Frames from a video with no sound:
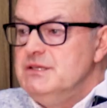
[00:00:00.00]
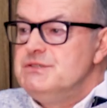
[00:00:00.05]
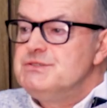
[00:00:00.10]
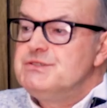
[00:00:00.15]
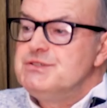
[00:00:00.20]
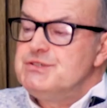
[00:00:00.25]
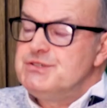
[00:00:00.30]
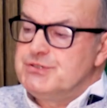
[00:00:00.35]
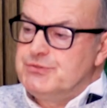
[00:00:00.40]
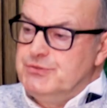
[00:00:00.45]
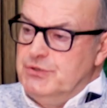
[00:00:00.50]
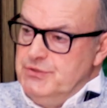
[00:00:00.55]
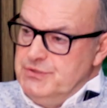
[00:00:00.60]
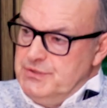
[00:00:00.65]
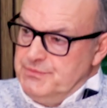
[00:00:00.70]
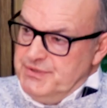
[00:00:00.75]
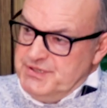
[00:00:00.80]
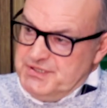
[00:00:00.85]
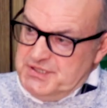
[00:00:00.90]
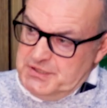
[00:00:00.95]
is to screw
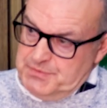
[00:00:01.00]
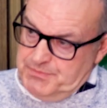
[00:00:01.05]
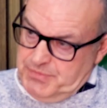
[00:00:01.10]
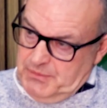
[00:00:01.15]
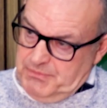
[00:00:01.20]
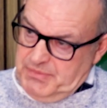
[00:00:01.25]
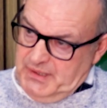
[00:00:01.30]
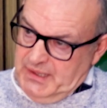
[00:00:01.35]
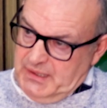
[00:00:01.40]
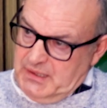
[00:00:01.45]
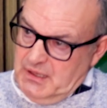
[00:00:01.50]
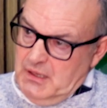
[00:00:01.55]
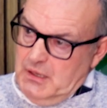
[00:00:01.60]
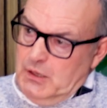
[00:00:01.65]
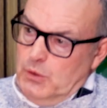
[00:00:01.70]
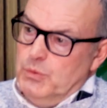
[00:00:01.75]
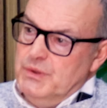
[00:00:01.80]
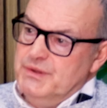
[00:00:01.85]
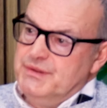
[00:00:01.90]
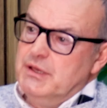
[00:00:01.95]
the British public
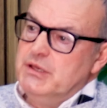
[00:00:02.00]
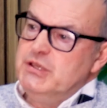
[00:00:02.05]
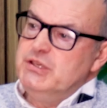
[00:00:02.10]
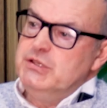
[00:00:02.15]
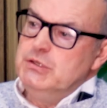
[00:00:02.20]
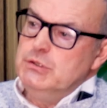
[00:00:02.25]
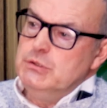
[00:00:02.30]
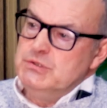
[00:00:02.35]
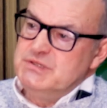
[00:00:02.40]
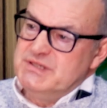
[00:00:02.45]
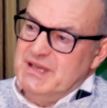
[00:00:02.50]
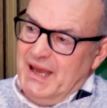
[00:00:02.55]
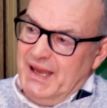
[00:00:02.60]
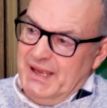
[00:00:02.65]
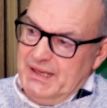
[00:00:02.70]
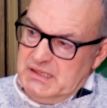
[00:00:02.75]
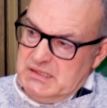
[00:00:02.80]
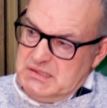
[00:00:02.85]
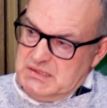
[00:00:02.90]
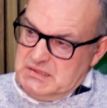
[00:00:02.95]
with huge
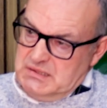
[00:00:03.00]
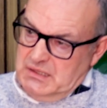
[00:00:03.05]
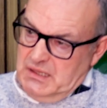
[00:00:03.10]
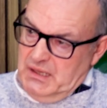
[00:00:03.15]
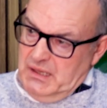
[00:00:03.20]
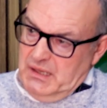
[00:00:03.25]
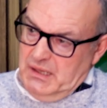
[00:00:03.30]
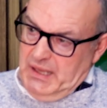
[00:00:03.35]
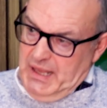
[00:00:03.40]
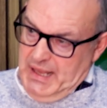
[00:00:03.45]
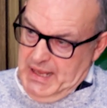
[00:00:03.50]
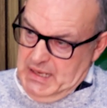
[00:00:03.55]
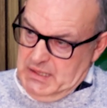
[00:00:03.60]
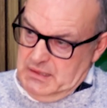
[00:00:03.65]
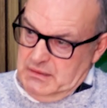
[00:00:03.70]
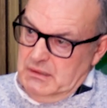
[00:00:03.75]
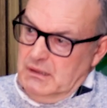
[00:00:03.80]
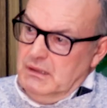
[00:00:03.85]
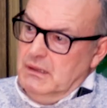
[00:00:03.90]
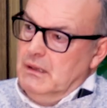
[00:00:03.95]
hikes
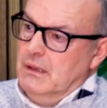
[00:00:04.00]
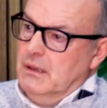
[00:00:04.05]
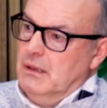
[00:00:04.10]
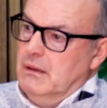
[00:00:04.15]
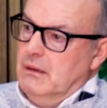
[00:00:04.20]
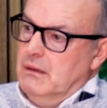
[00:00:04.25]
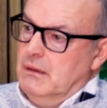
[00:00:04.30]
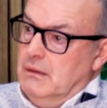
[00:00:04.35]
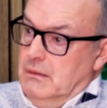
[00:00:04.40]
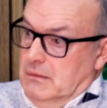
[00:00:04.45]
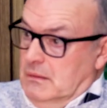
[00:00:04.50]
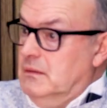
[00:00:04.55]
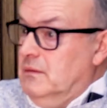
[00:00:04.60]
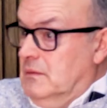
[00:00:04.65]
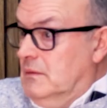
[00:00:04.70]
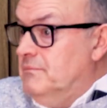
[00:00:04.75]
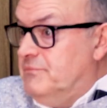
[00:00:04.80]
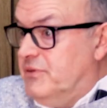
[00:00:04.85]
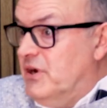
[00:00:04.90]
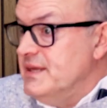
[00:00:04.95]
in
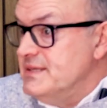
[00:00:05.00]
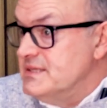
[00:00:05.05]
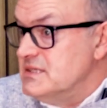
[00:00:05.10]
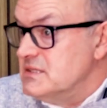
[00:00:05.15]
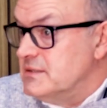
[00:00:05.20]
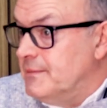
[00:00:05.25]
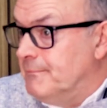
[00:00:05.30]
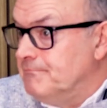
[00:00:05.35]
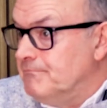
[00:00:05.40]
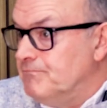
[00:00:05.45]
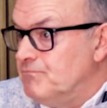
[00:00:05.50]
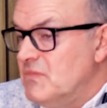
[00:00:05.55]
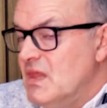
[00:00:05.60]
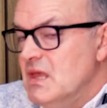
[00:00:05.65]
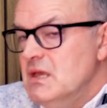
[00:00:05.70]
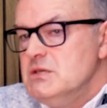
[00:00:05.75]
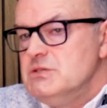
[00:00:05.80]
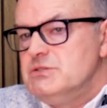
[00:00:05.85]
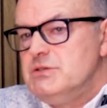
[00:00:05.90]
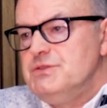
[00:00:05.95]
prices.
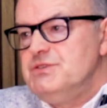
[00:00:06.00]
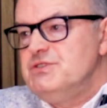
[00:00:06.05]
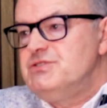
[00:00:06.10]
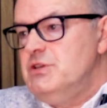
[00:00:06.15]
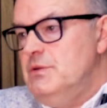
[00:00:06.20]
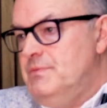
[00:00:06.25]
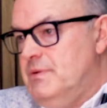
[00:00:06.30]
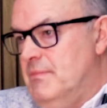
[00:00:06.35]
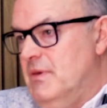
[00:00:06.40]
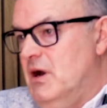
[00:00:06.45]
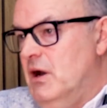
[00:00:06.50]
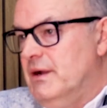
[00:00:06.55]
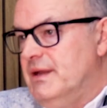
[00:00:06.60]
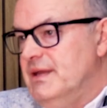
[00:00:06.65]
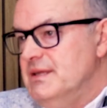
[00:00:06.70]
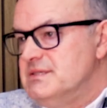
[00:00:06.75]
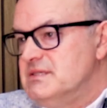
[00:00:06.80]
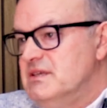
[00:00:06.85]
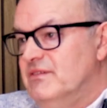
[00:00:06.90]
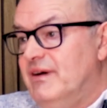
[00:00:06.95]
So the
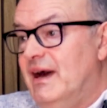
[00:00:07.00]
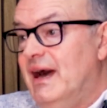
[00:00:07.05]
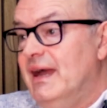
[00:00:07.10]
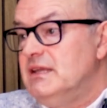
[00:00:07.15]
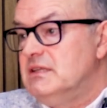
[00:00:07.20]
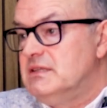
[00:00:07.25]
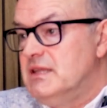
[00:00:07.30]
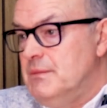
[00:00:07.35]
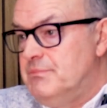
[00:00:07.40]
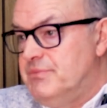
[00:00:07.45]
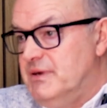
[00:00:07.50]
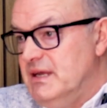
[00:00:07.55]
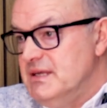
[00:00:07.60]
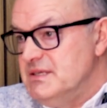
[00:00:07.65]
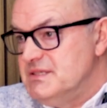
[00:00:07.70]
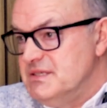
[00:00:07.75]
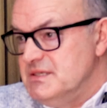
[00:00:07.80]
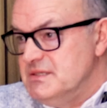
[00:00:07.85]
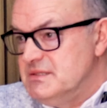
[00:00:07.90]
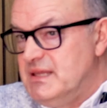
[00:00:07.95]
supermarkets have hiked their
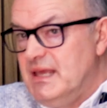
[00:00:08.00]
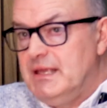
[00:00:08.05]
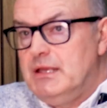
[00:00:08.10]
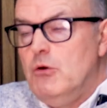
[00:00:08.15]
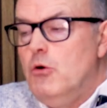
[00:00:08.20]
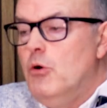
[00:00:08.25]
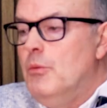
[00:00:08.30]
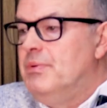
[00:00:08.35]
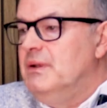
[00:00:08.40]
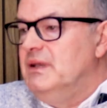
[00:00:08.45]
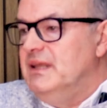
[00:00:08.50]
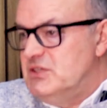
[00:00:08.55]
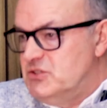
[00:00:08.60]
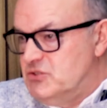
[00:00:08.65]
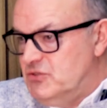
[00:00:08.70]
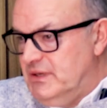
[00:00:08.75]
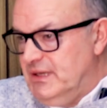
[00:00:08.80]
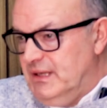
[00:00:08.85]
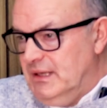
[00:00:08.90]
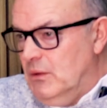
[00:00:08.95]
prices. They go up
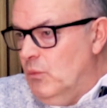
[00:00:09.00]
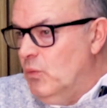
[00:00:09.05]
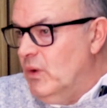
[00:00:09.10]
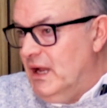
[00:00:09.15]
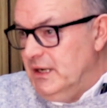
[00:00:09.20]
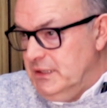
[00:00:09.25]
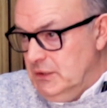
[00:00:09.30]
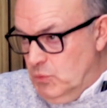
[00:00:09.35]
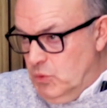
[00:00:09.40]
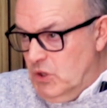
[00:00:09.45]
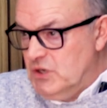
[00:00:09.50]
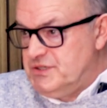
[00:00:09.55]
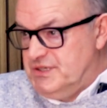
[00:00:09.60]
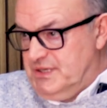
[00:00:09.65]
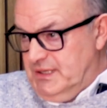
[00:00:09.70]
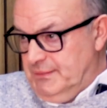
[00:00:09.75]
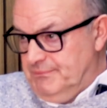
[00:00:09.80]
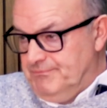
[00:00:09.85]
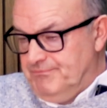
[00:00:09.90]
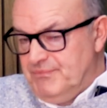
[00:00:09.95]
literally while you're
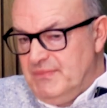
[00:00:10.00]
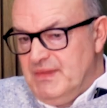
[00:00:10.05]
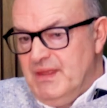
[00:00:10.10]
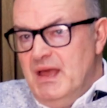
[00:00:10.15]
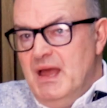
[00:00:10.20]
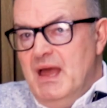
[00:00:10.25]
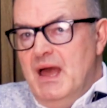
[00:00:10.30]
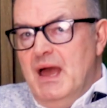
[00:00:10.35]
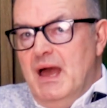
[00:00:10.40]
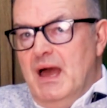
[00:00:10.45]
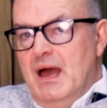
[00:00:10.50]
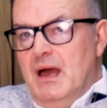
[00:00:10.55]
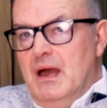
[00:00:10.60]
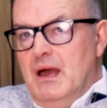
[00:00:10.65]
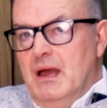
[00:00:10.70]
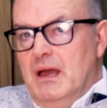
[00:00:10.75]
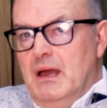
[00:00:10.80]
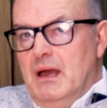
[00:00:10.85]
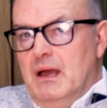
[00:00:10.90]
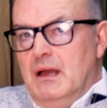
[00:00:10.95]
watching.
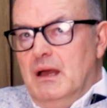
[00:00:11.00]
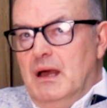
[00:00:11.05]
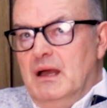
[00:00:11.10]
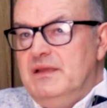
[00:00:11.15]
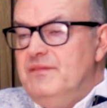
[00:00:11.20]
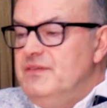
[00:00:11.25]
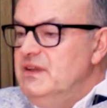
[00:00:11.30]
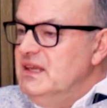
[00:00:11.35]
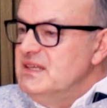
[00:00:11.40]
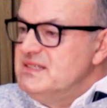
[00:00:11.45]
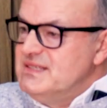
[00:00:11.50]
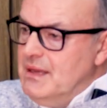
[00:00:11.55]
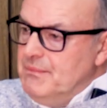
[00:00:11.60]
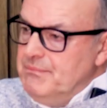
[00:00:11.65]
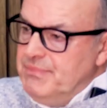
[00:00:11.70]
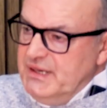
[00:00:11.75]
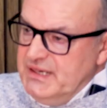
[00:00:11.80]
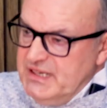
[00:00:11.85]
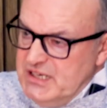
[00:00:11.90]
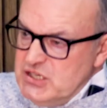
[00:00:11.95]
I'll give you an
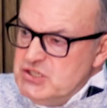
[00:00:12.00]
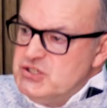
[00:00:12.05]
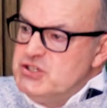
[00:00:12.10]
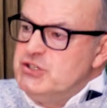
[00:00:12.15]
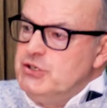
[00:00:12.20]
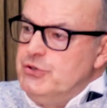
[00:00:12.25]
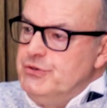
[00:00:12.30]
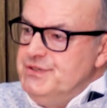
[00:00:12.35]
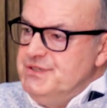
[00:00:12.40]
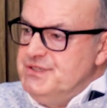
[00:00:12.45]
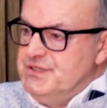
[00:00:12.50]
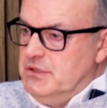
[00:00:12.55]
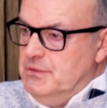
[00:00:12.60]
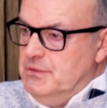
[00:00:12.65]
example in insurance